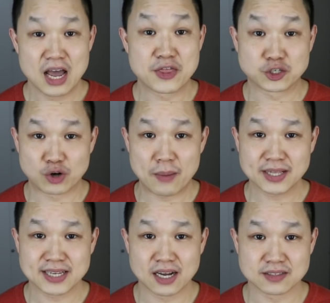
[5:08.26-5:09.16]
The
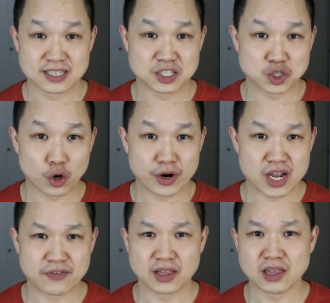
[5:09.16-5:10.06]
drama tells the
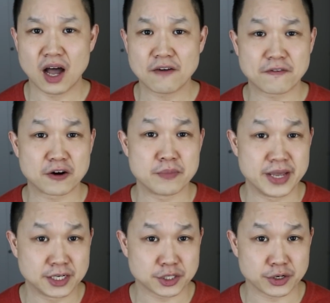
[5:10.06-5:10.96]
story of a law firm
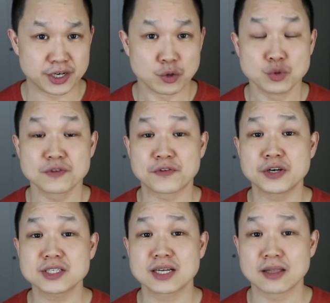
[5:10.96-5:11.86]
intern whose
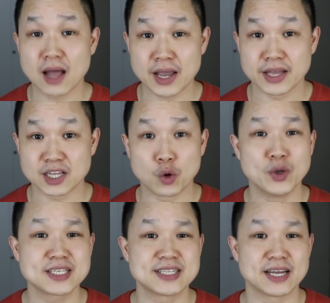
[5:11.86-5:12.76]
first client
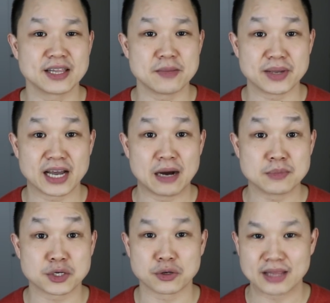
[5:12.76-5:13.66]
coincidentally
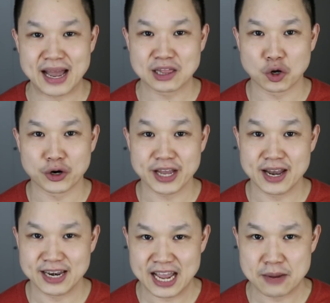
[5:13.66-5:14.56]
becomes her landlord
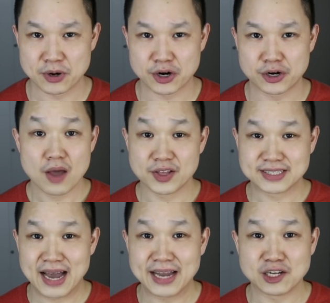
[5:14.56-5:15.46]
and neighbor. The
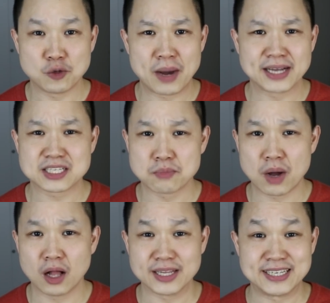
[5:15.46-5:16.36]
title, My
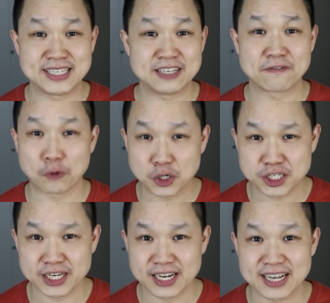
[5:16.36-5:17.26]
Small Indeed
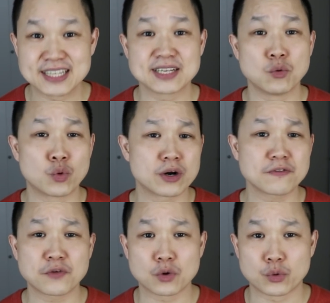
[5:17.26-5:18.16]
Fortunate, is a
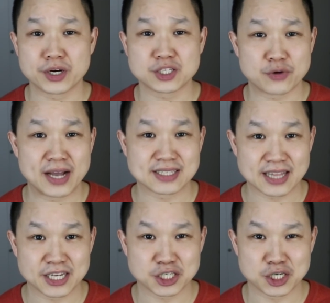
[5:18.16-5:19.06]
word-for-word
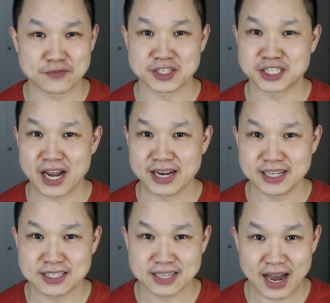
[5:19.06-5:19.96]
translation of the
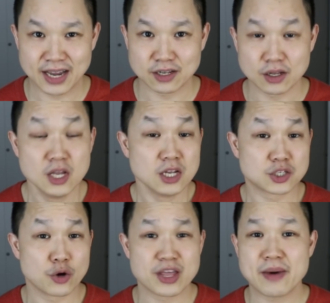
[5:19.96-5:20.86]
Chinese title,
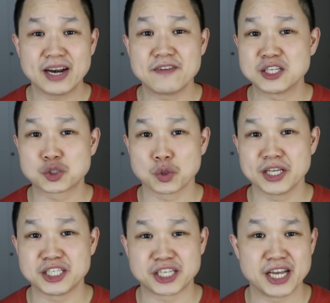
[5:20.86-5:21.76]
so they might
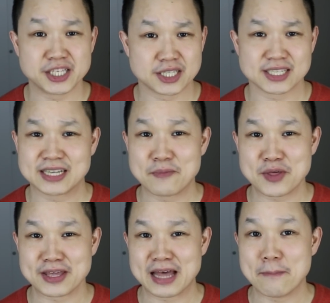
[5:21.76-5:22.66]
eventually change it to
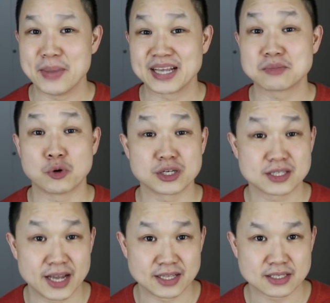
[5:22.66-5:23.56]
something that makes more
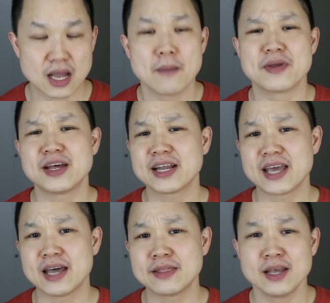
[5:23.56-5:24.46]
sense. But then
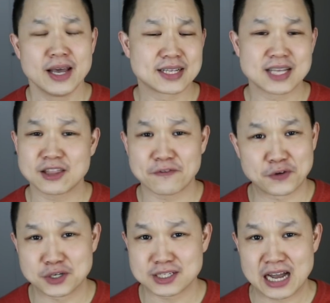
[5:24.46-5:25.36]
again, it's not the
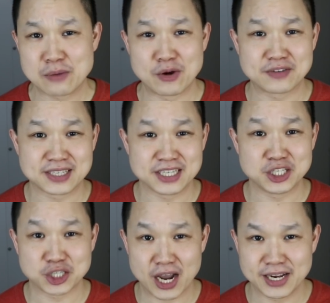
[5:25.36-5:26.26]
first time we've
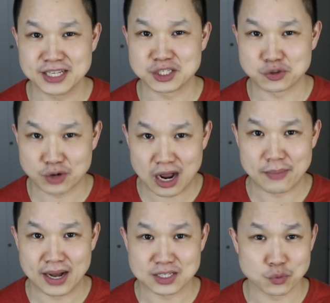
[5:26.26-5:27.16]
seen Chinese
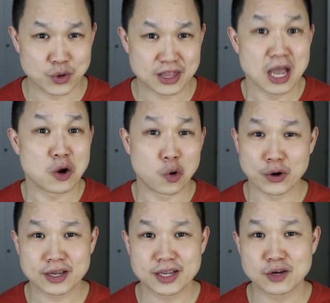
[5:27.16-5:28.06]
dramas with
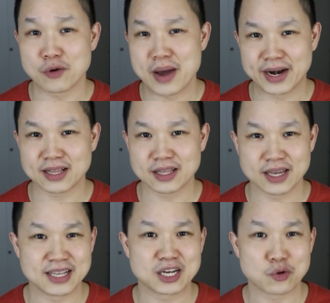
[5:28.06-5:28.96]
quirky,
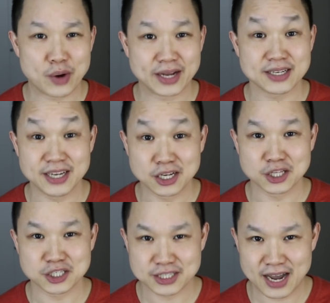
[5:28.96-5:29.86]
grammatically incorrect
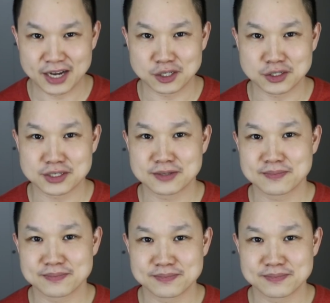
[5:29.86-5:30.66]
English titles.